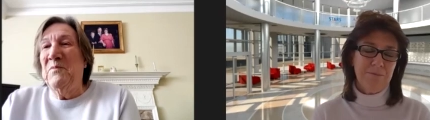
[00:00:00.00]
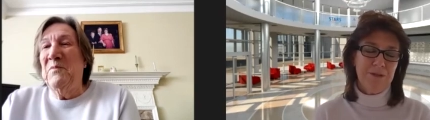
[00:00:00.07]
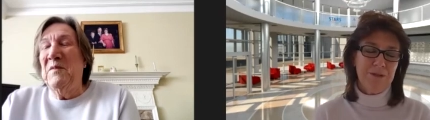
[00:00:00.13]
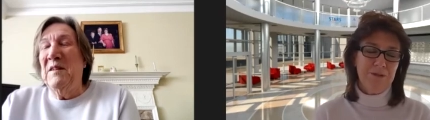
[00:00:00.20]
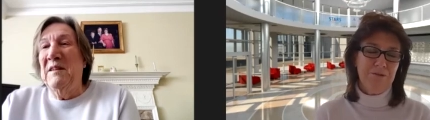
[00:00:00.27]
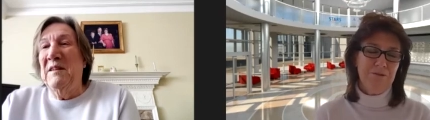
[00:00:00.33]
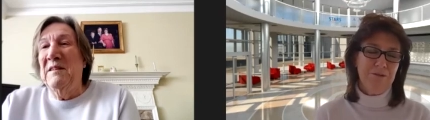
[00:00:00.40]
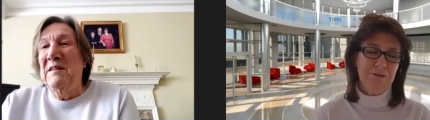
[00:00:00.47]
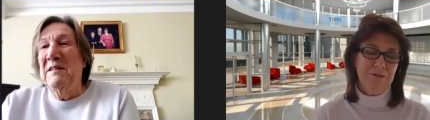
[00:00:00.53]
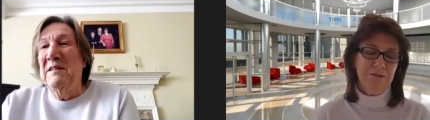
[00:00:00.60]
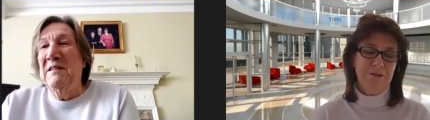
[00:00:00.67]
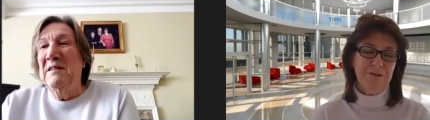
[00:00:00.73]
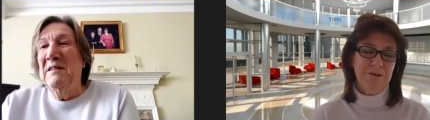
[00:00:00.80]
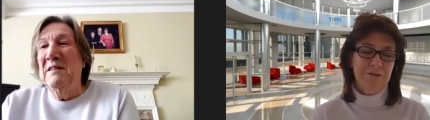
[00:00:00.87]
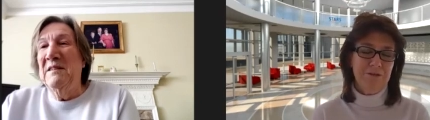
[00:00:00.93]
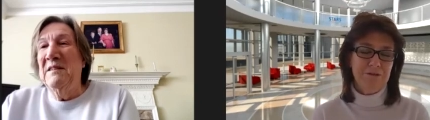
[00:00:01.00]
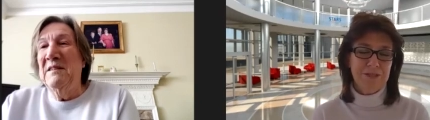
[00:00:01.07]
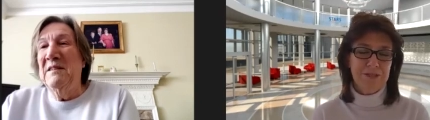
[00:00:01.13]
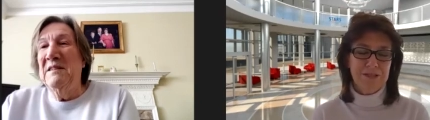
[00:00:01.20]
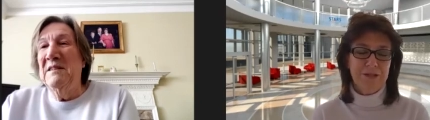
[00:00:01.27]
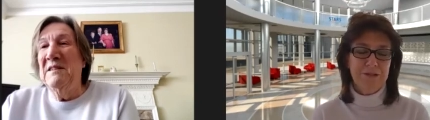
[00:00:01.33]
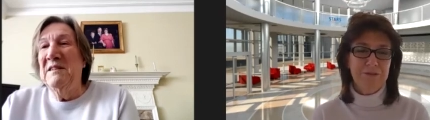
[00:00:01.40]
Speaker 1: but you you know you're
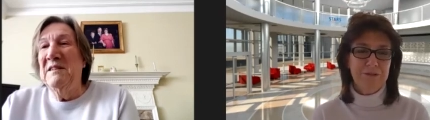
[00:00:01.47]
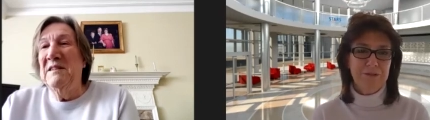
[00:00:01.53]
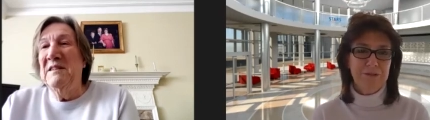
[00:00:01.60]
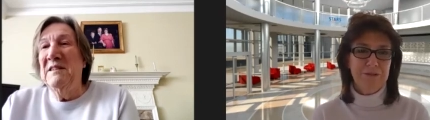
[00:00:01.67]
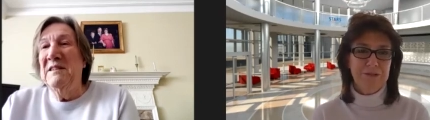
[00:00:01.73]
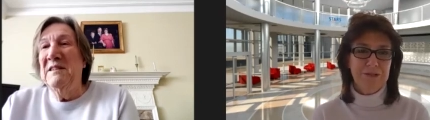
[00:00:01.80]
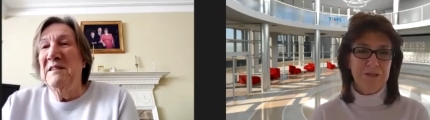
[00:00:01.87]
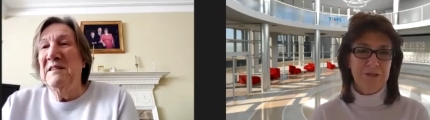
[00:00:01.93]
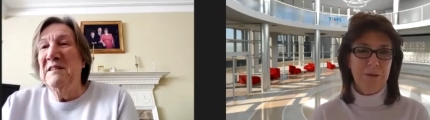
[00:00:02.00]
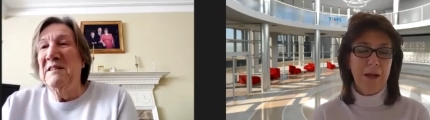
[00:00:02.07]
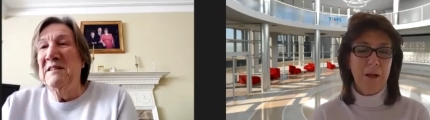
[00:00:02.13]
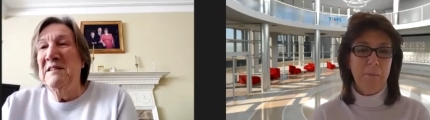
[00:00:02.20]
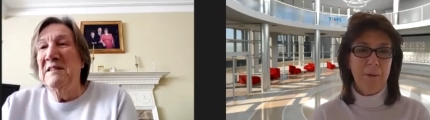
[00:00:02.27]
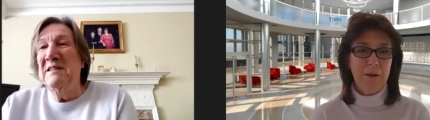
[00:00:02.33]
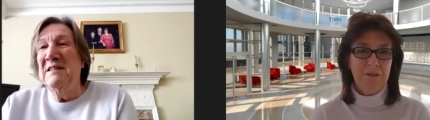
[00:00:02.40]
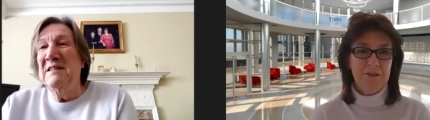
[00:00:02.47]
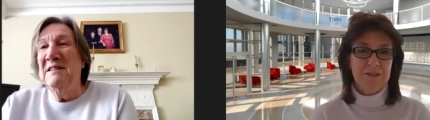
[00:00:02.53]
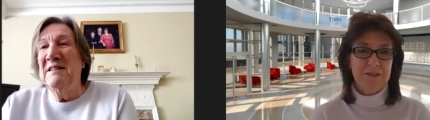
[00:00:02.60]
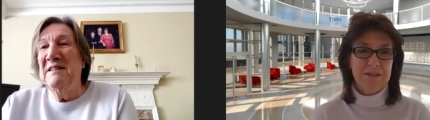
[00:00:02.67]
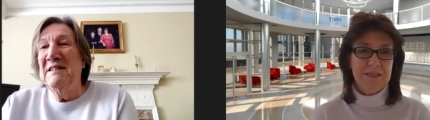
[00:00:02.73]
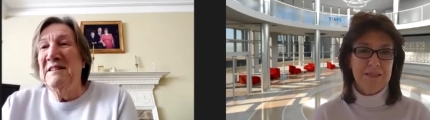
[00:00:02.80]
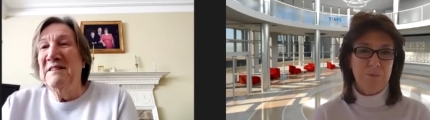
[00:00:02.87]
so good and you help
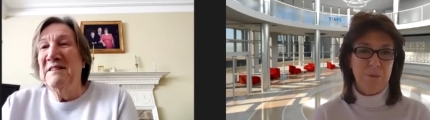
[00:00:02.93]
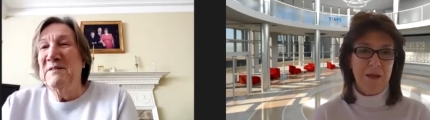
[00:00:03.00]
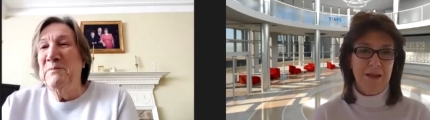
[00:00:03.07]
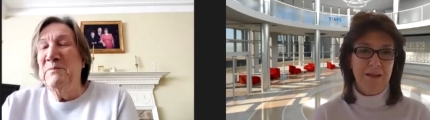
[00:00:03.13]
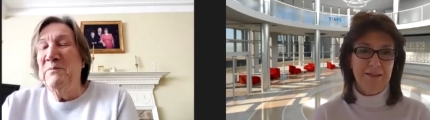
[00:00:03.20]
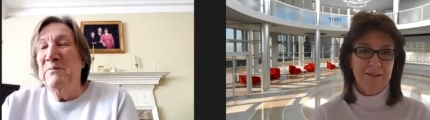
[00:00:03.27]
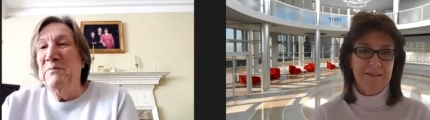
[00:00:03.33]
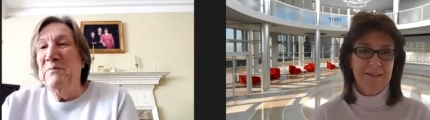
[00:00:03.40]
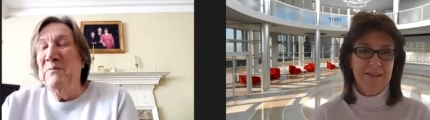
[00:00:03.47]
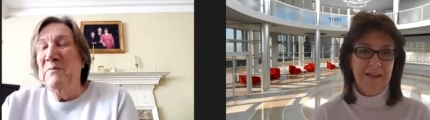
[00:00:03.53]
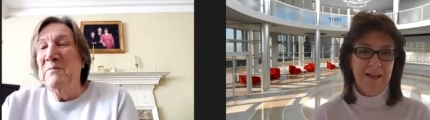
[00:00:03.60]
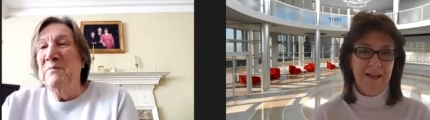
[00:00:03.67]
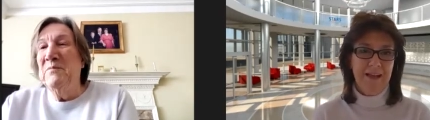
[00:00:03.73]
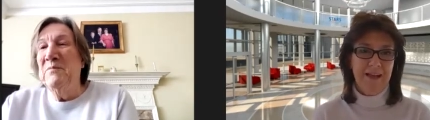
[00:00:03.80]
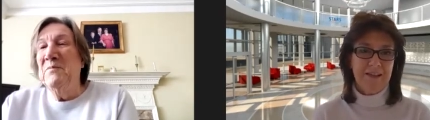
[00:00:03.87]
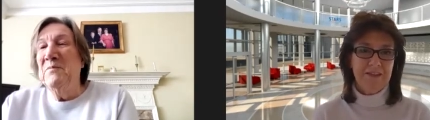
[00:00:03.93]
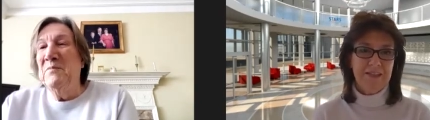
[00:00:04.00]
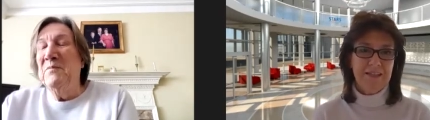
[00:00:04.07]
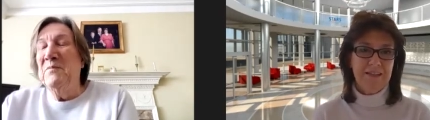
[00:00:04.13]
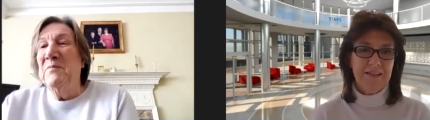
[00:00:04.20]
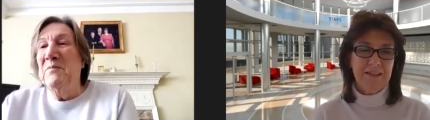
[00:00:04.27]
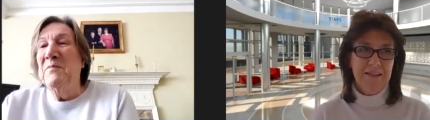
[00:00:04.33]
others as well. And I
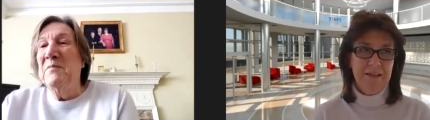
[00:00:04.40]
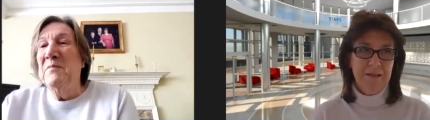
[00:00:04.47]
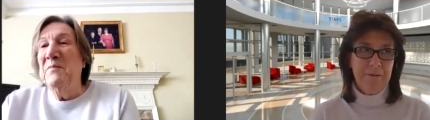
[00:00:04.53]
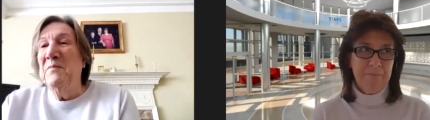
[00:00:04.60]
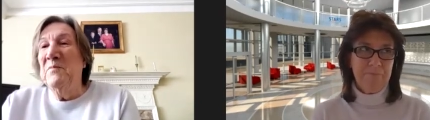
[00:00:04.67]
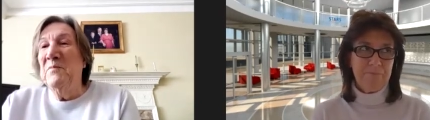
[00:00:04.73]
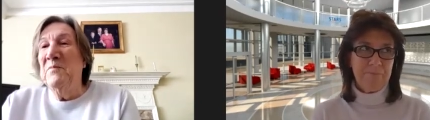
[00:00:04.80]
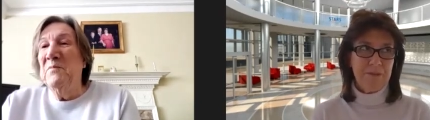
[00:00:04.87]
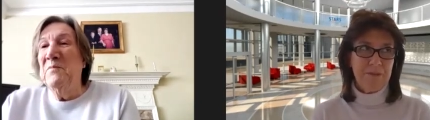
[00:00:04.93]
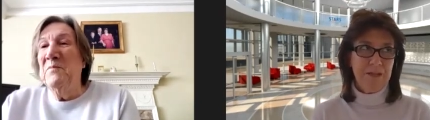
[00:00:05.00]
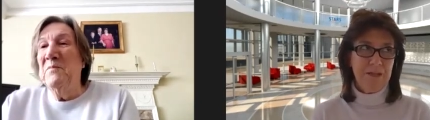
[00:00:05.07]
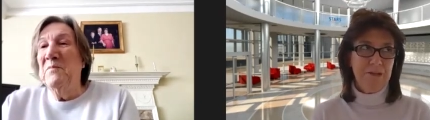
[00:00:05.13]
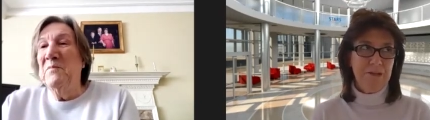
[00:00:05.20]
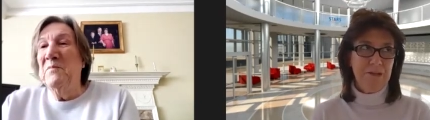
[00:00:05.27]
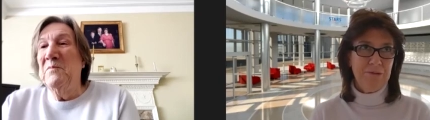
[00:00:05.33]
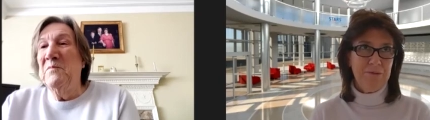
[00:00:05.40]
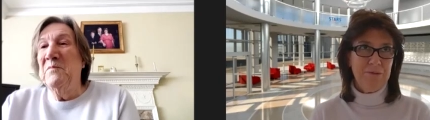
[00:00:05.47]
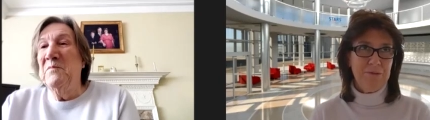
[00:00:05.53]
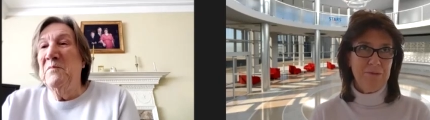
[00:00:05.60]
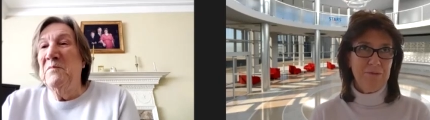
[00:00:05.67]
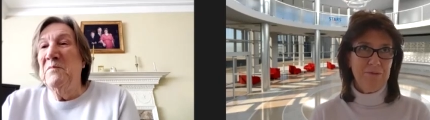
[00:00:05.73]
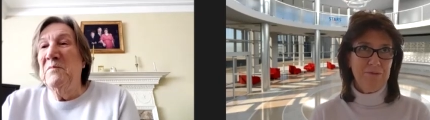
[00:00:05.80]
think you know
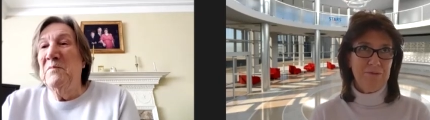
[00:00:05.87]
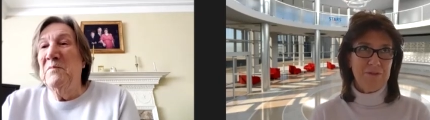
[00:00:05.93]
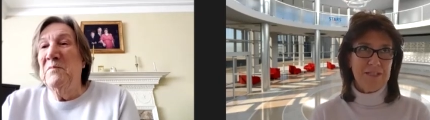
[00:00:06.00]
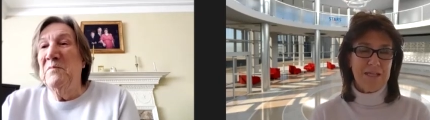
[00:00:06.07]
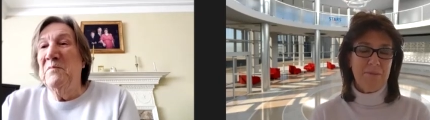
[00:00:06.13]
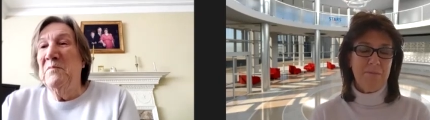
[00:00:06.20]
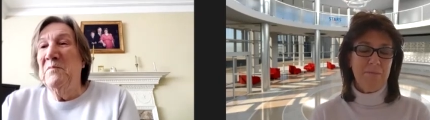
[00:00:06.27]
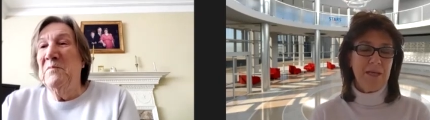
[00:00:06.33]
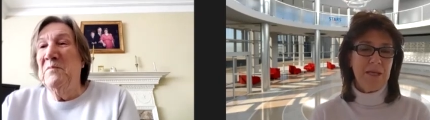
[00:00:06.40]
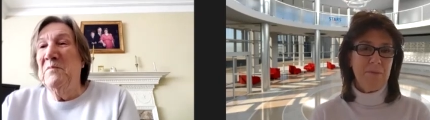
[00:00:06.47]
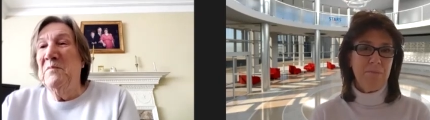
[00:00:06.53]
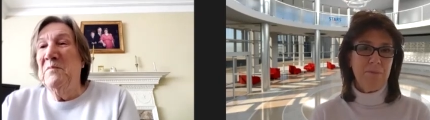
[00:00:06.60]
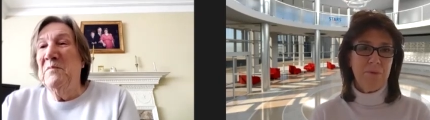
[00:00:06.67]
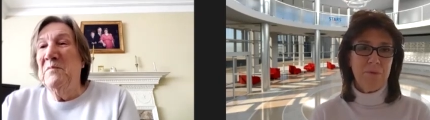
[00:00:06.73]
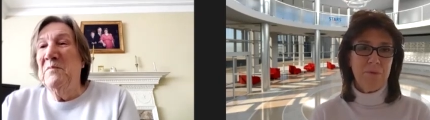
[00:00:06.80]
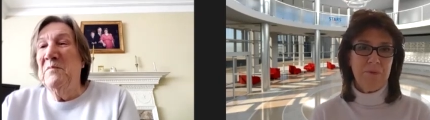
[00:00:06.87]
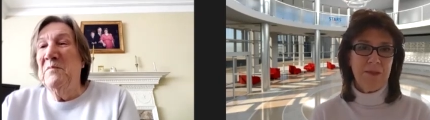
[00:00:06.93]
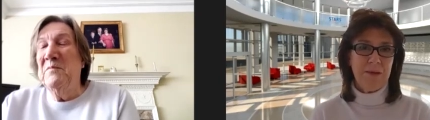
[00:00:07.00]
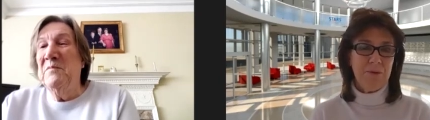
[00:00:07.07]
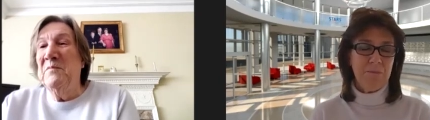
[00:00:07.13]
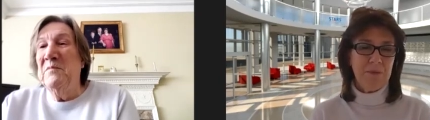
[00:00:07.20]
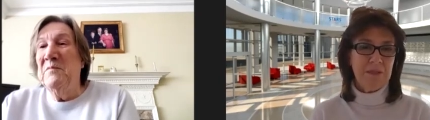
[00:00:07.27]
for some people they
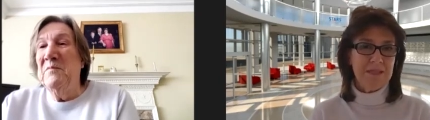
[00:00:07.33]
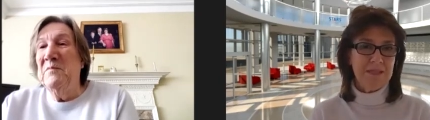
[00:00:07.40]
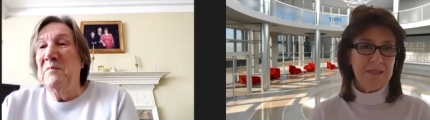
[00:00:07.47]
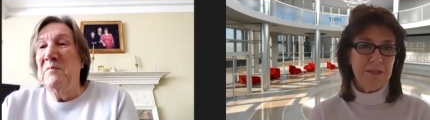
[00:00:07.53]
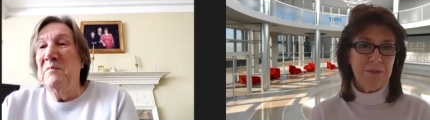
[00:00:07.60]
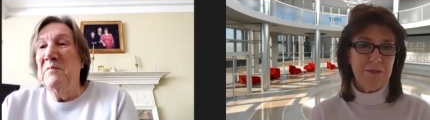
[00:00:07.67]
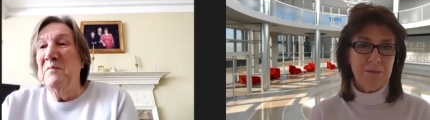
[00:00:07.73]
would be so